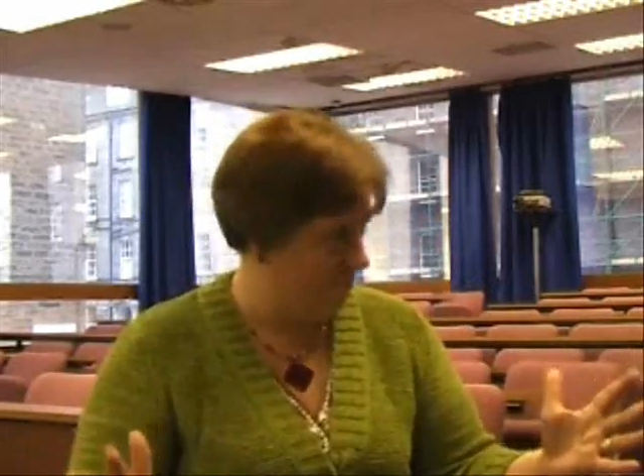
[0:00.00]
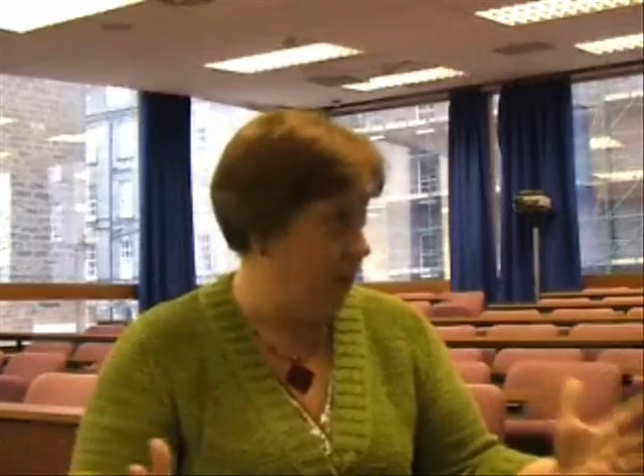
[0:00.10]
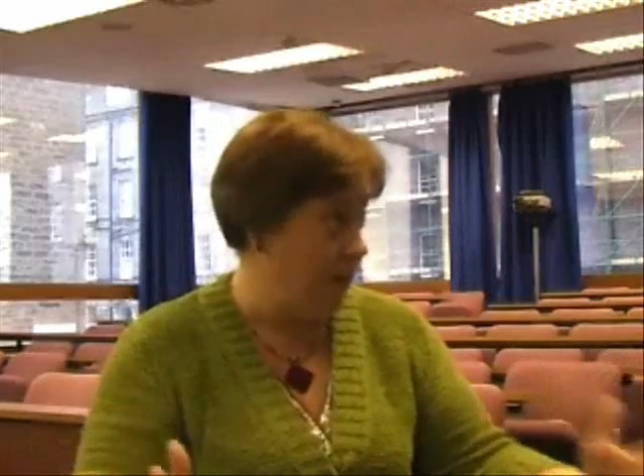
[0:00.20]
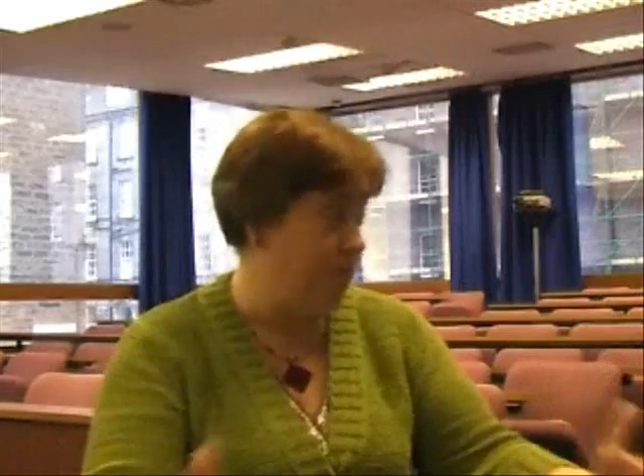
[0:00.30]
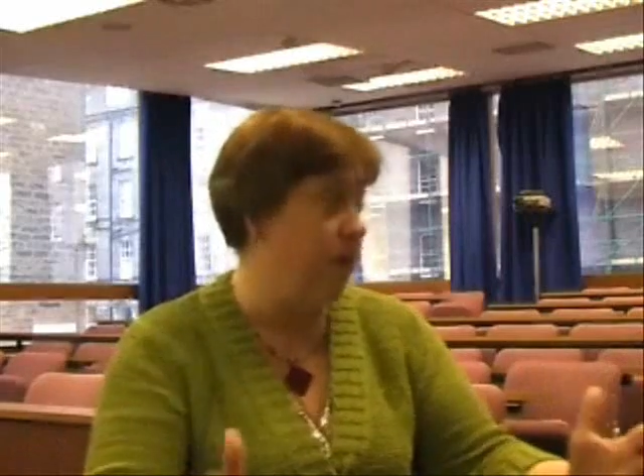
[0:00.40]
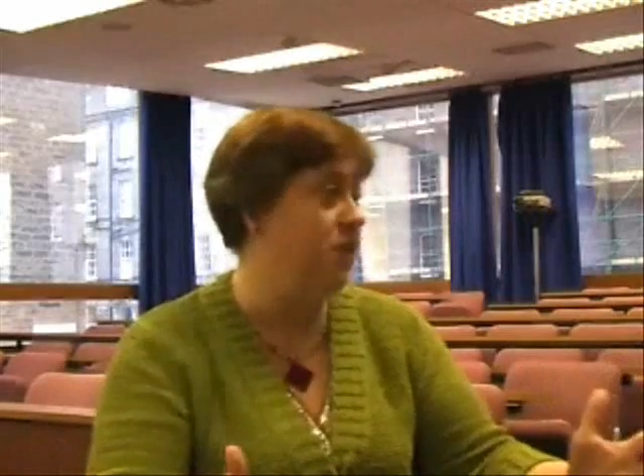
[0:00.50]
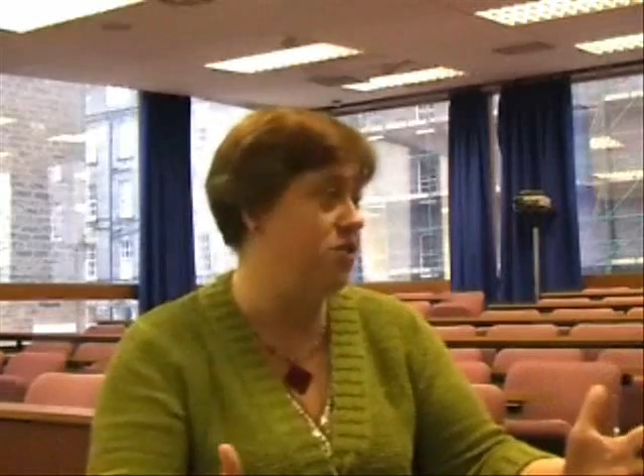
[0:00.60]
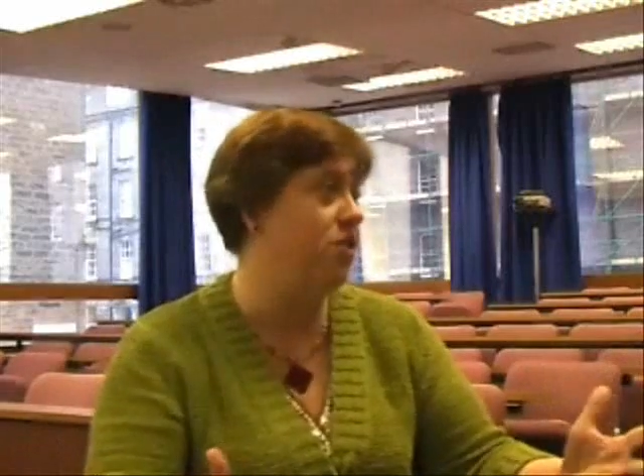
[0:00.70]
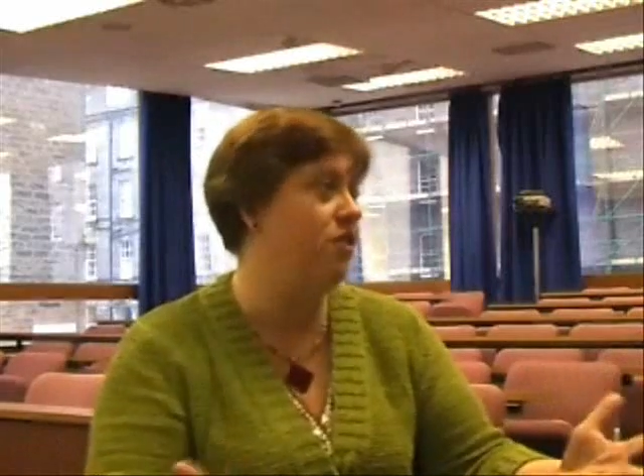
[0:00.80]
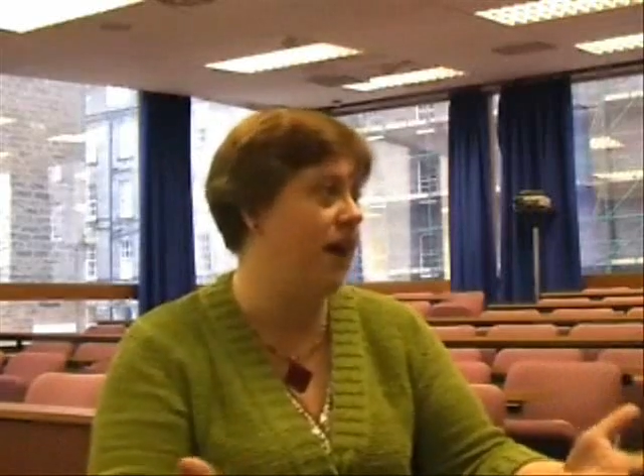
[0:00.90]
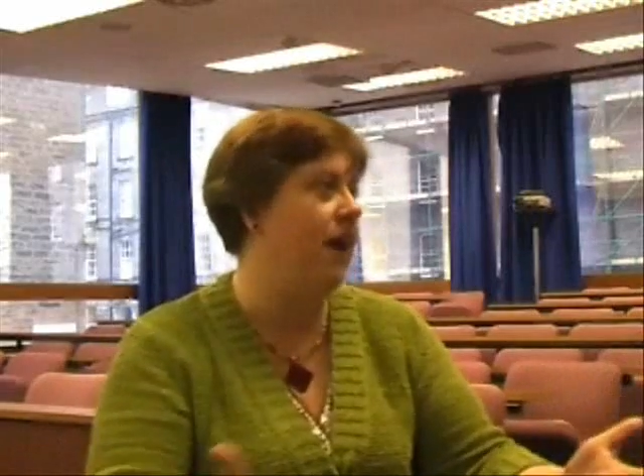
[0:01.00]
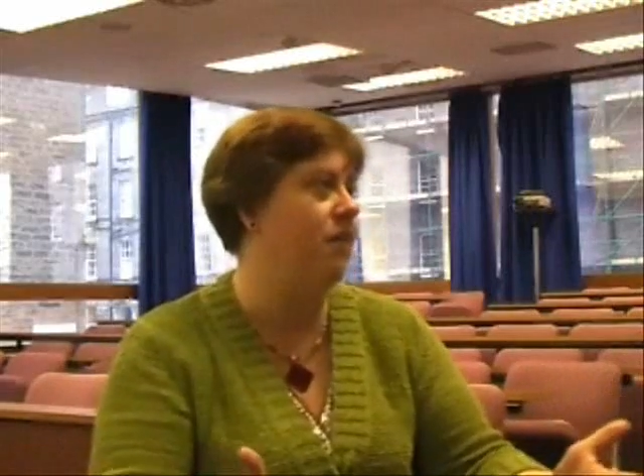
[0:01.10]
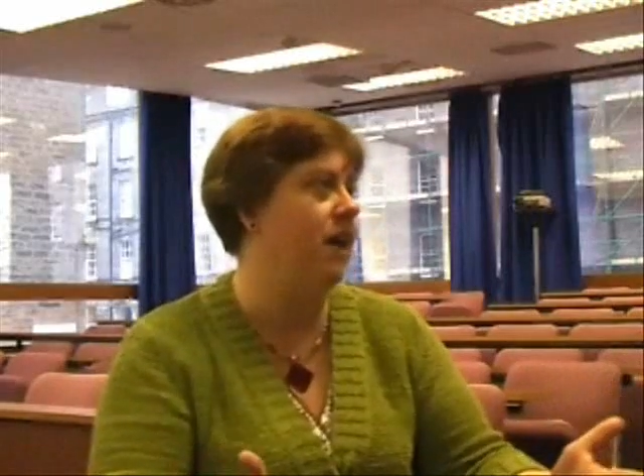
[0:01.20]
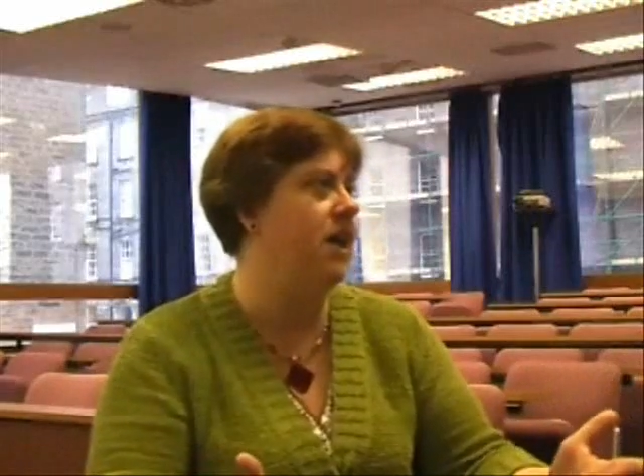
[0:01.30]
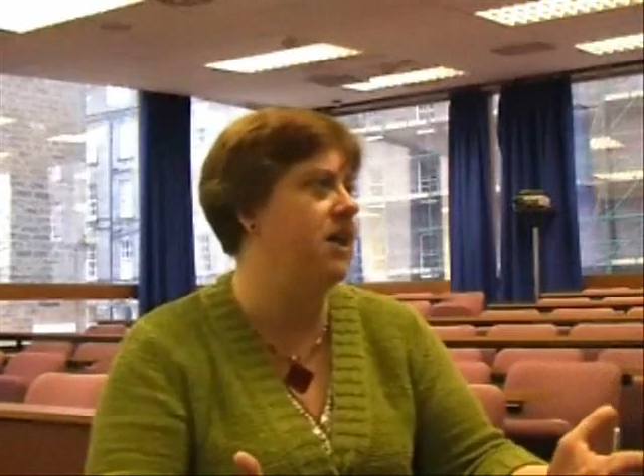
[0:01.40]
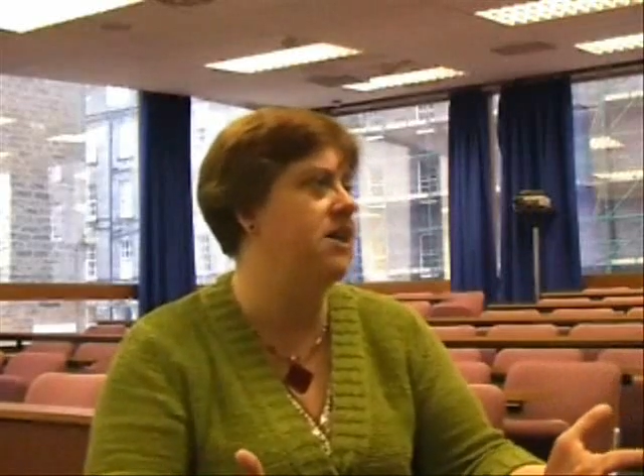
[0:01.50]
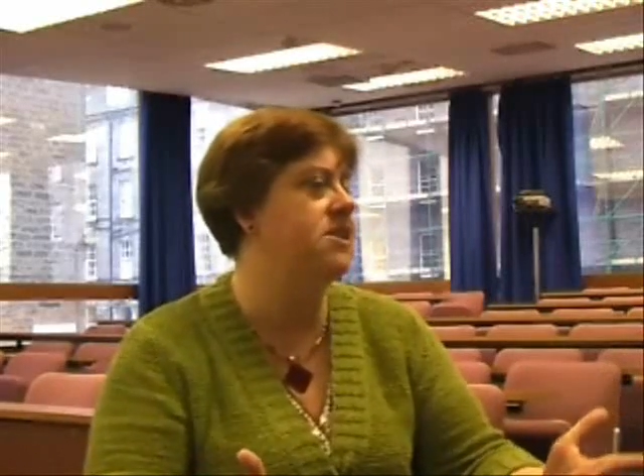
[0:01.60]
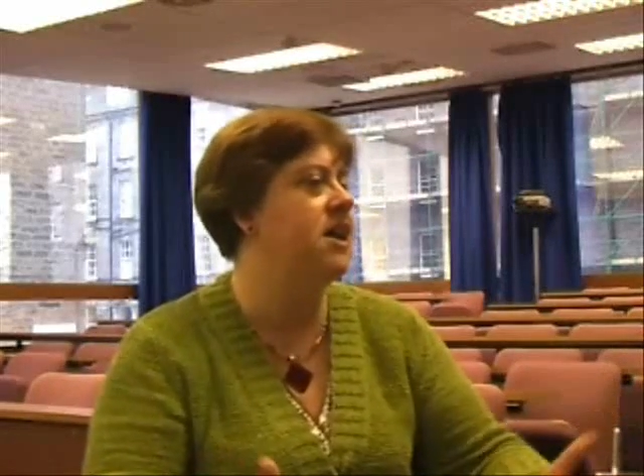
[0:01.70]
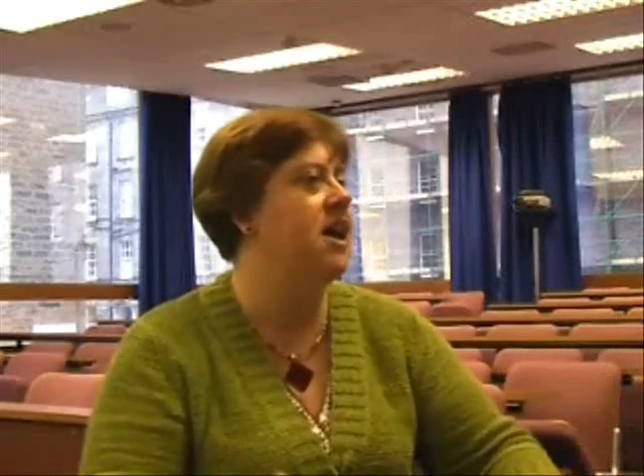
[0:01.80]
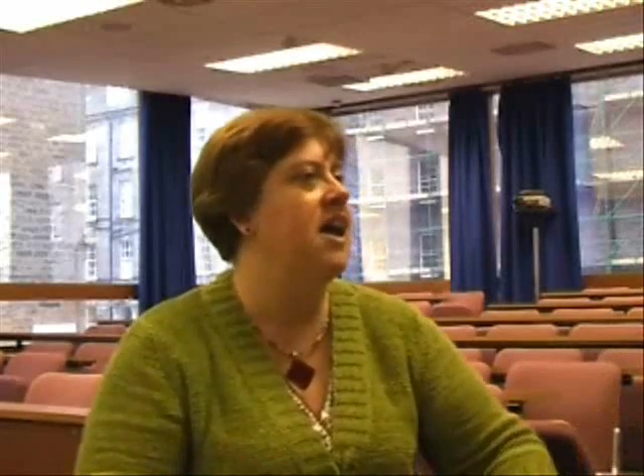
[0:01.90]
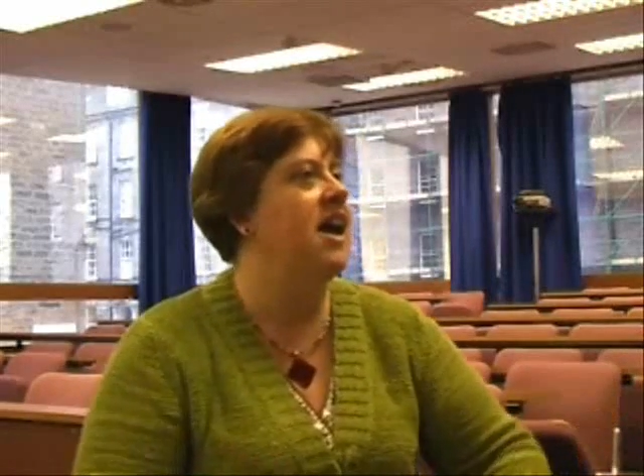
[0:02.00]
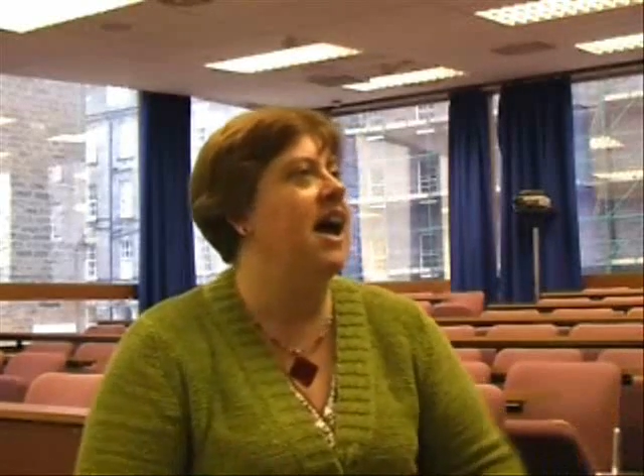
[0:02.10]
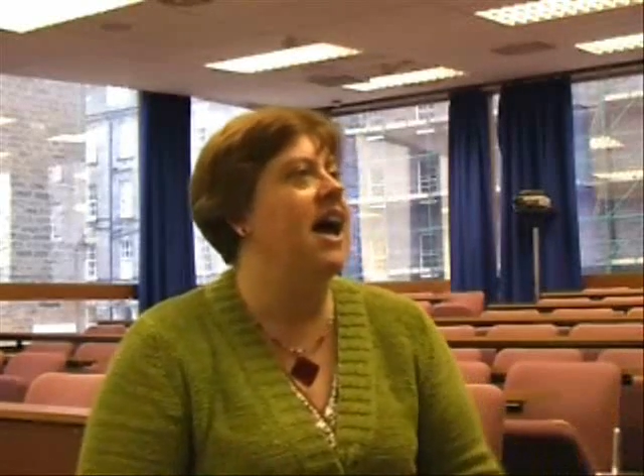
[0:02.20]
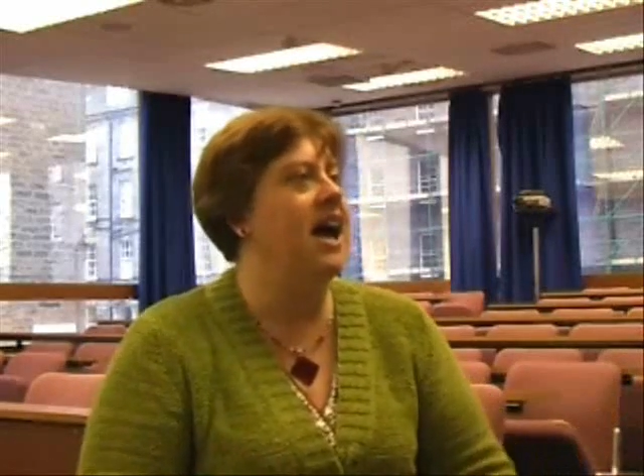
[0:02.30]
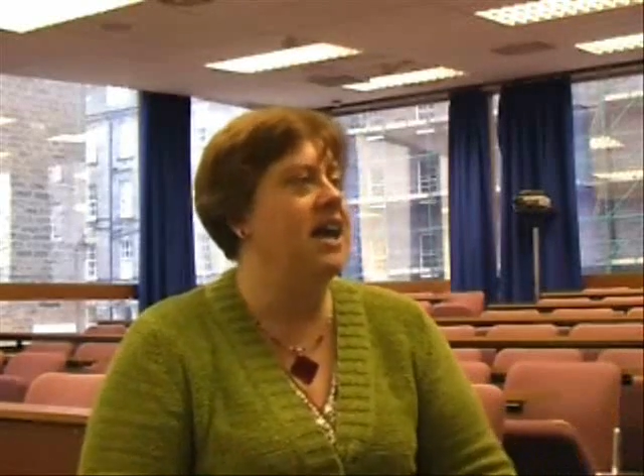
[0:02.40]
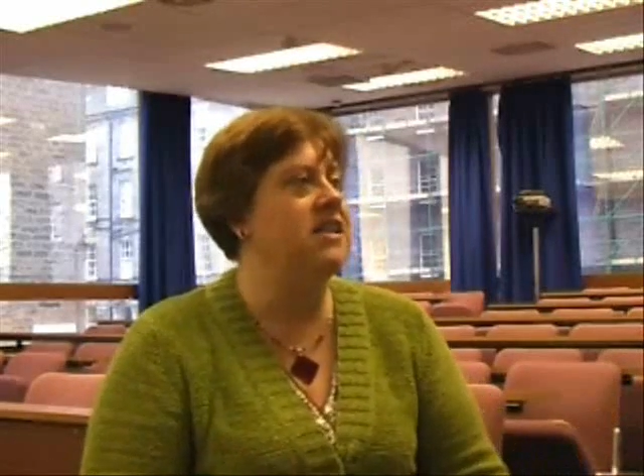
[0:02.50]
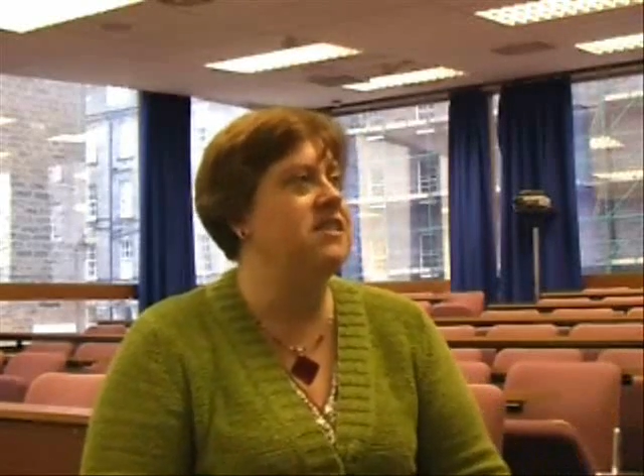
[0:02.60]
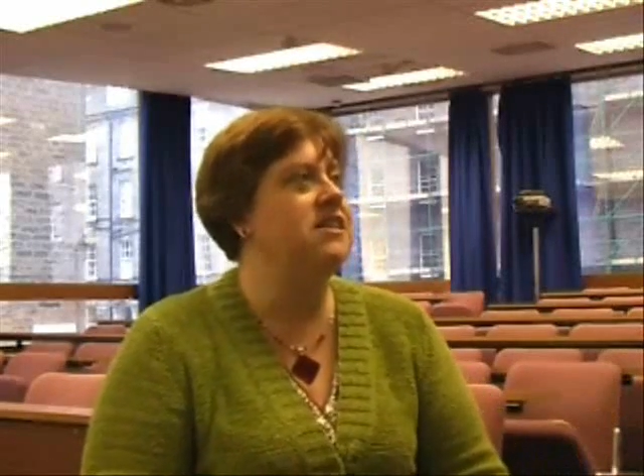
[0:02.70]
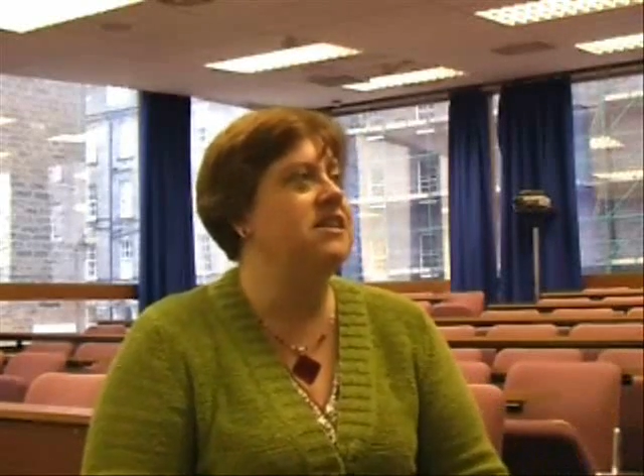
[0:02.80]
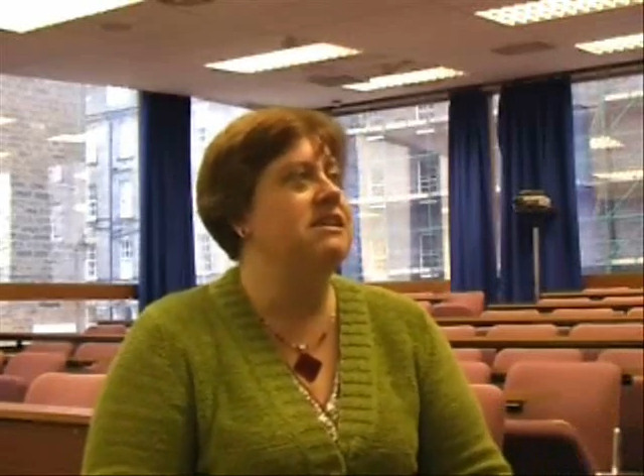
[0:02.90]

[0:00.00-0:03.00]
you know, picture of how that is. And